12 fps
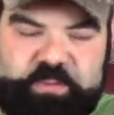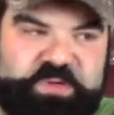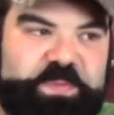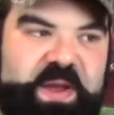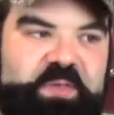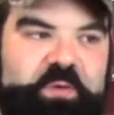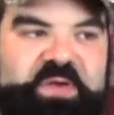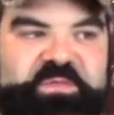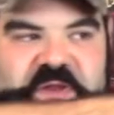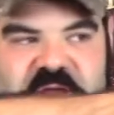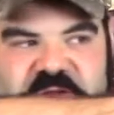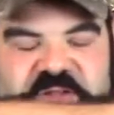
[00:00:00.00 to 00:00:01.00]
Which, by the way, if
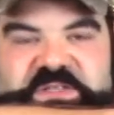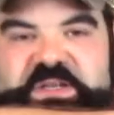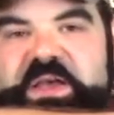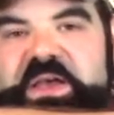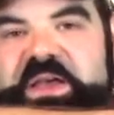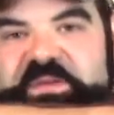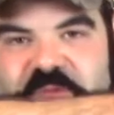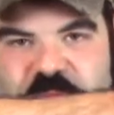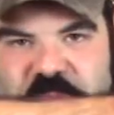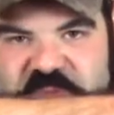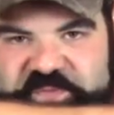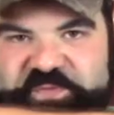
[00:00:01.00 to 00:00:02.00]
you notice, if you
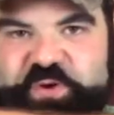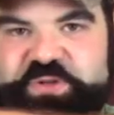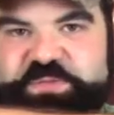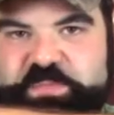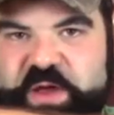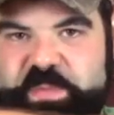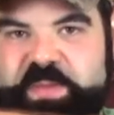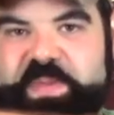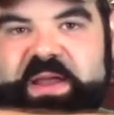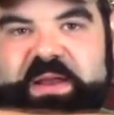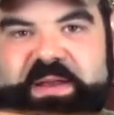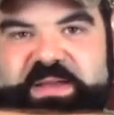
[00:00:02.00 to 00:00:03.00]
remember the first Mummy
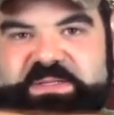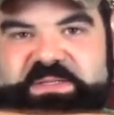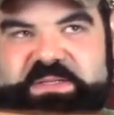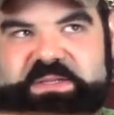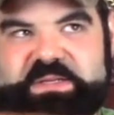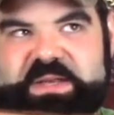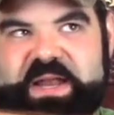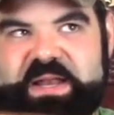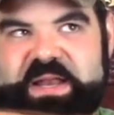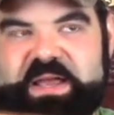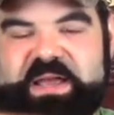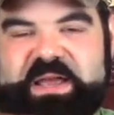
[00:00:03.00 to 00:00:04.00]
back in nineteen
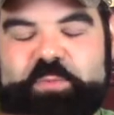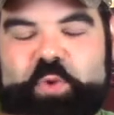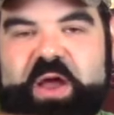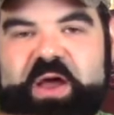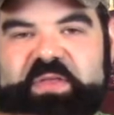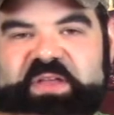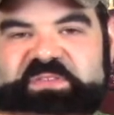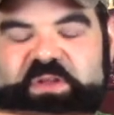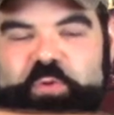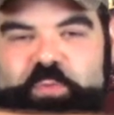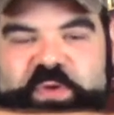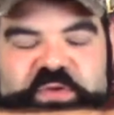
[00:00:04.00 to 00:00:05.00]
ninety-nine, wow, that's an
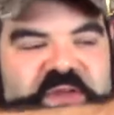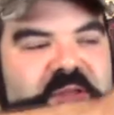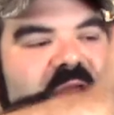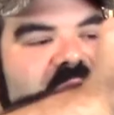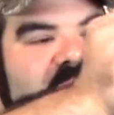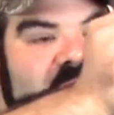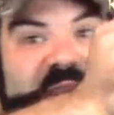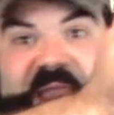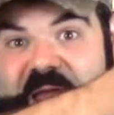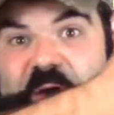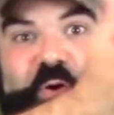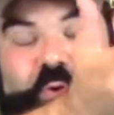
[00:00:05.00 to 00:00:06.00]
old movie now,